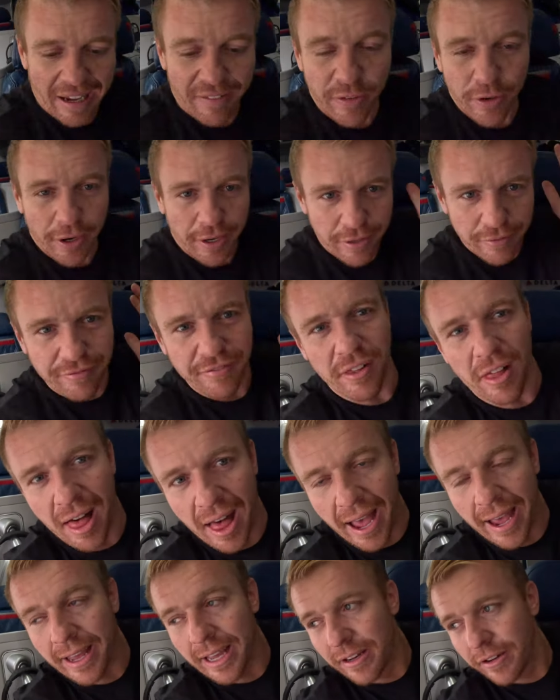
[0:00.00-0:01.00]
If you're gonna
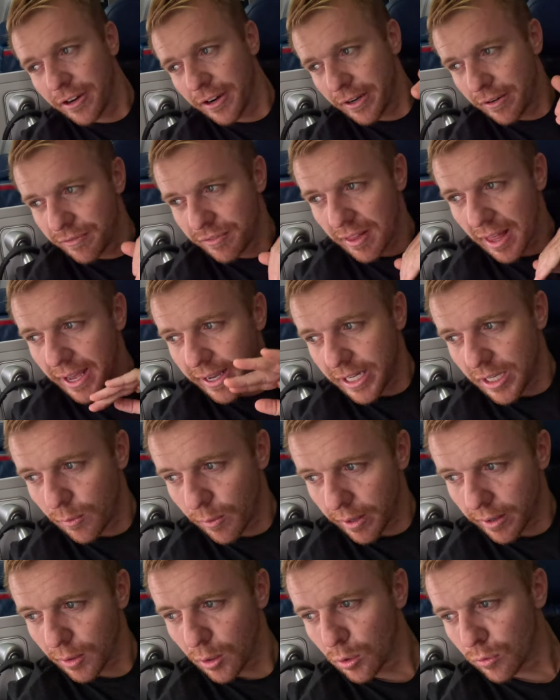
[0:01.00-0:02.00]
fly and you're gonna fly
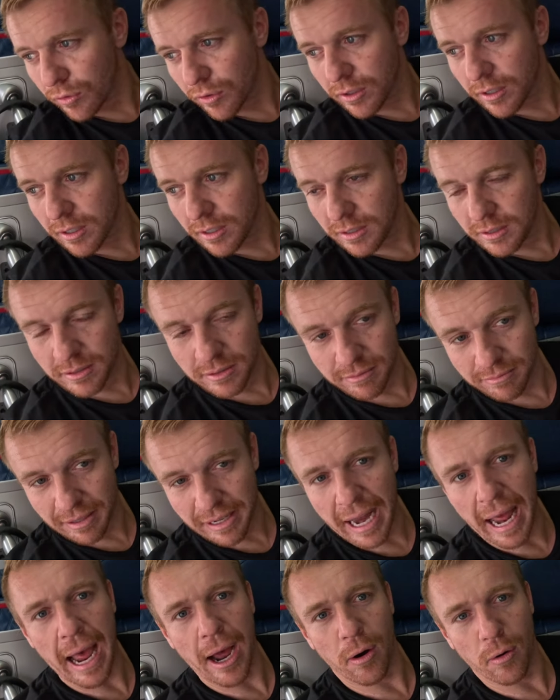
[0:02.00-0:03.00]
anywhere over
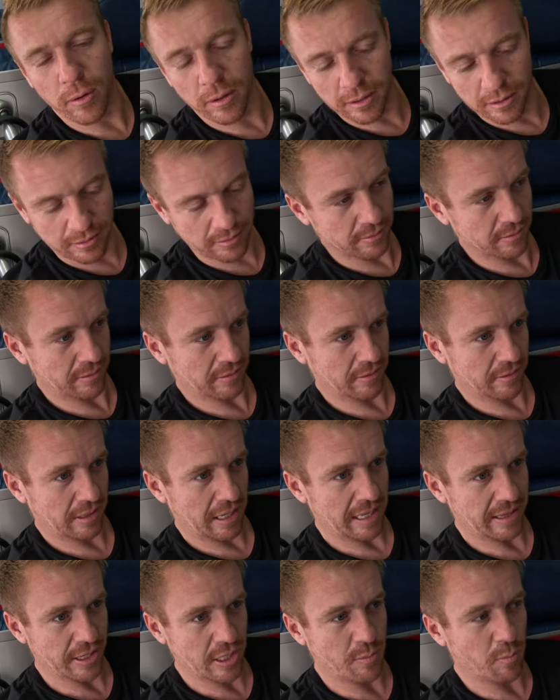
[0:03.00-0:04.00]
an hour,
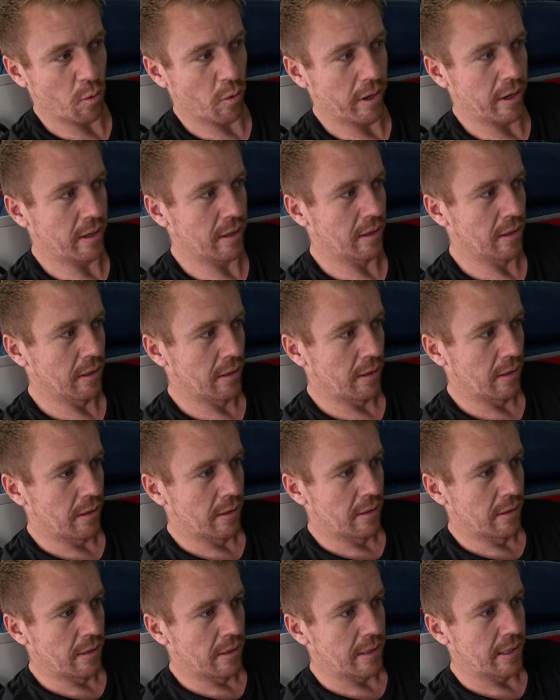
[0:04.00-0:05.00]
at this point.
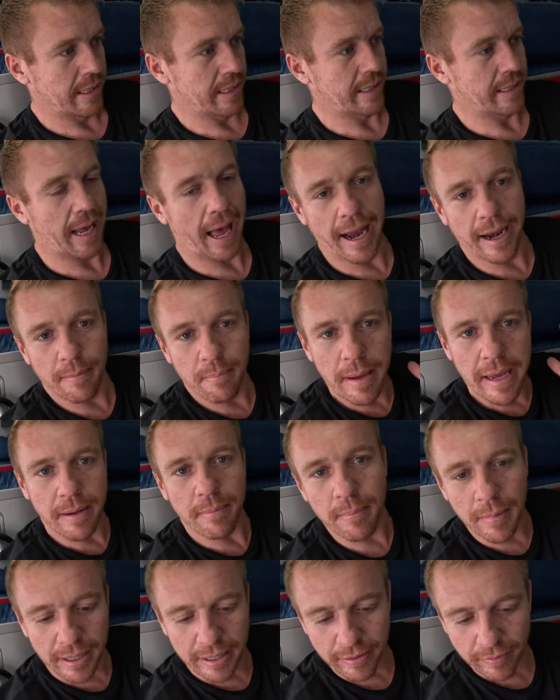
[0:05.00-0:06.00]
And you gotta make
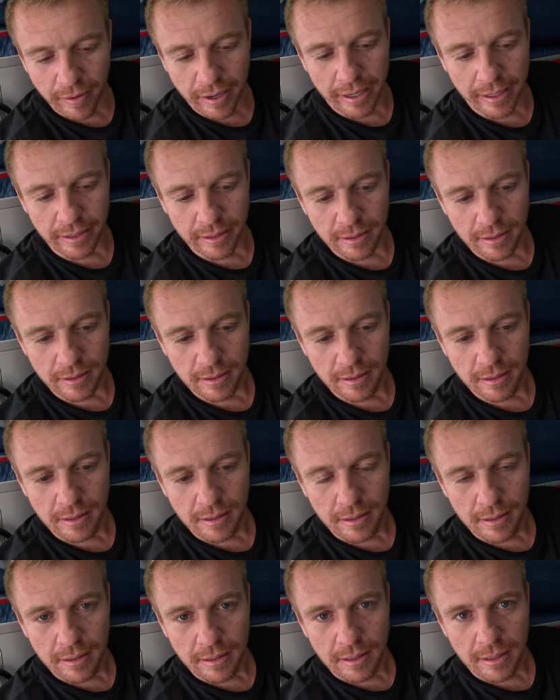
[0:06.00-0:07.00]
money, right?
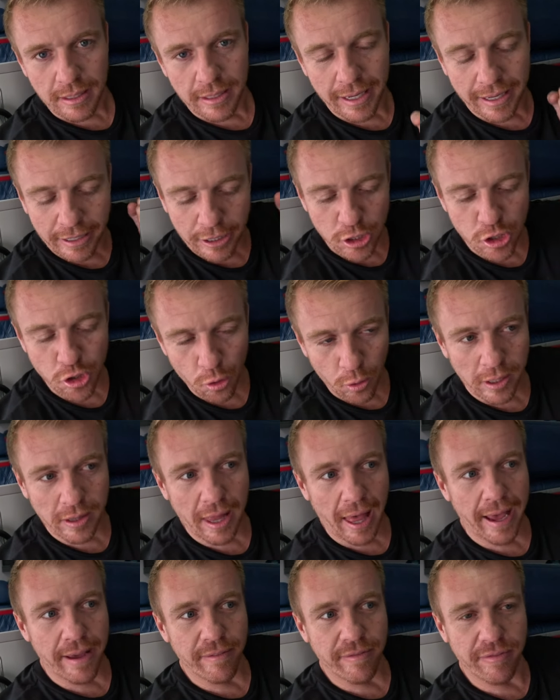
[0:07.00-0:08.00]
You gotta enjoy
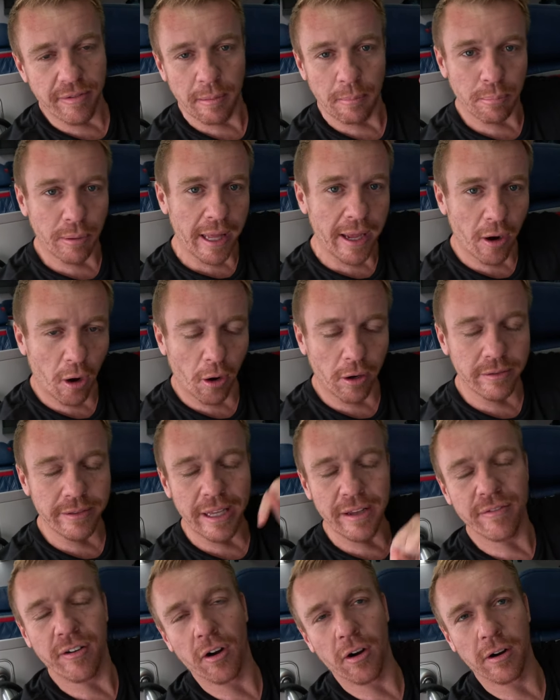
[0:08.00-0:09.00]
life. Play hard,
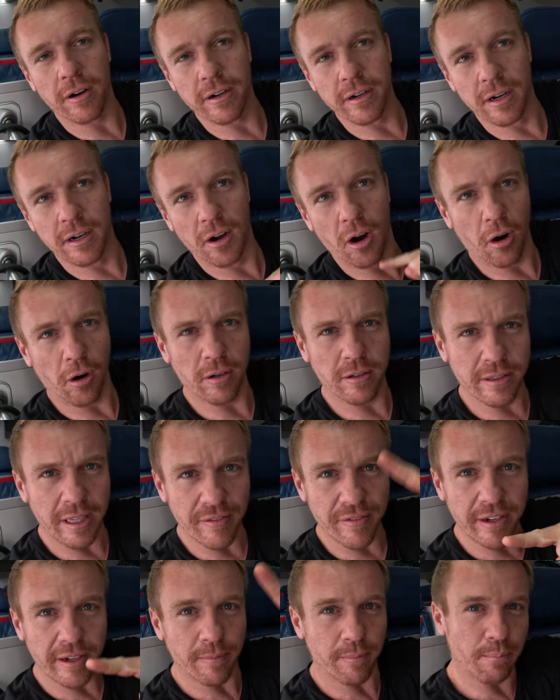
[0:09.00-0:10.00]
live hard. Hard
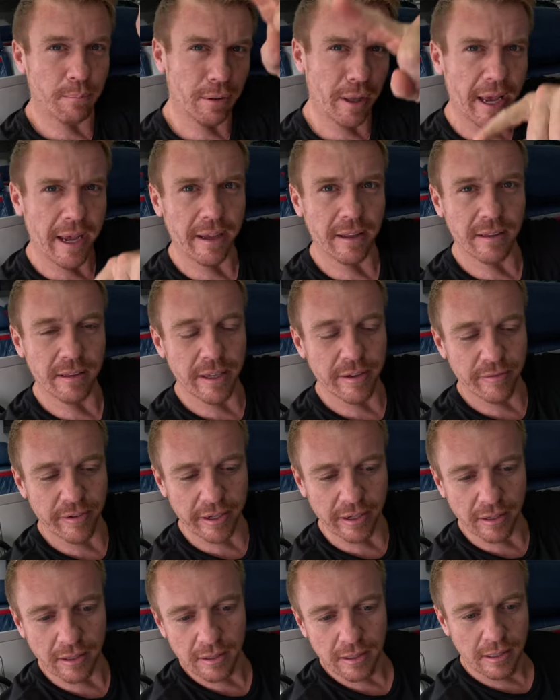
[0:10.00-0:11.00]
living, play
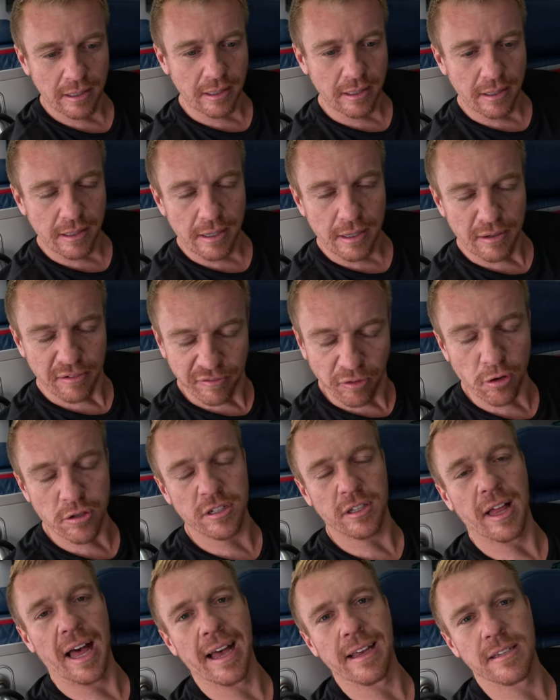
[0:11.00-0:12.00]
living.
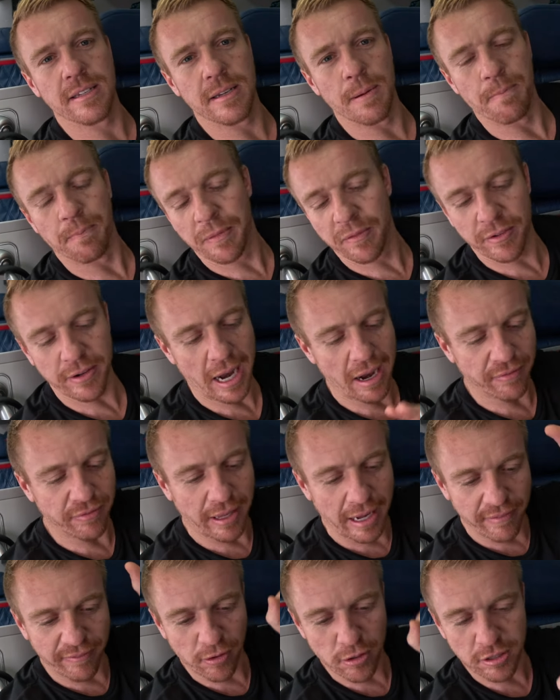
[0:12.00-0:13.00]
First class. If you're not
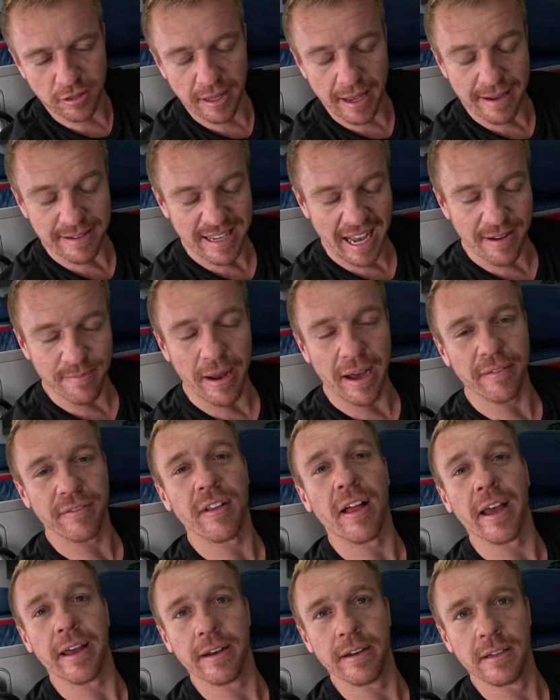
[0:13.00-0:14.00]
flying first class, I'm not
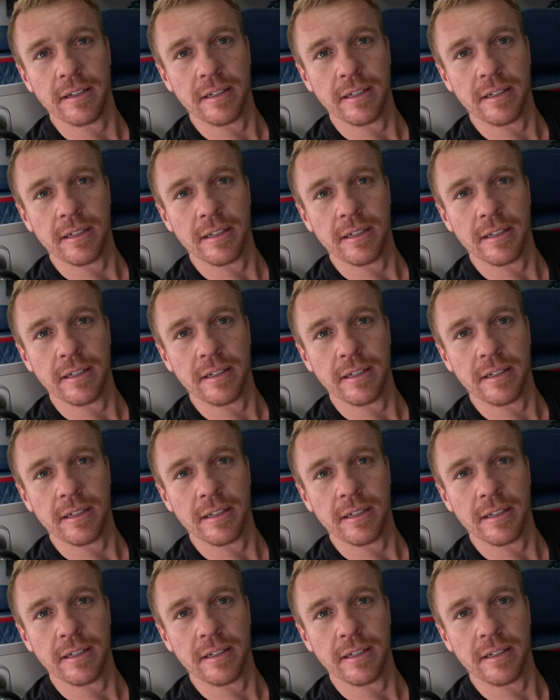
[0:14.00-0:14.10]
flying.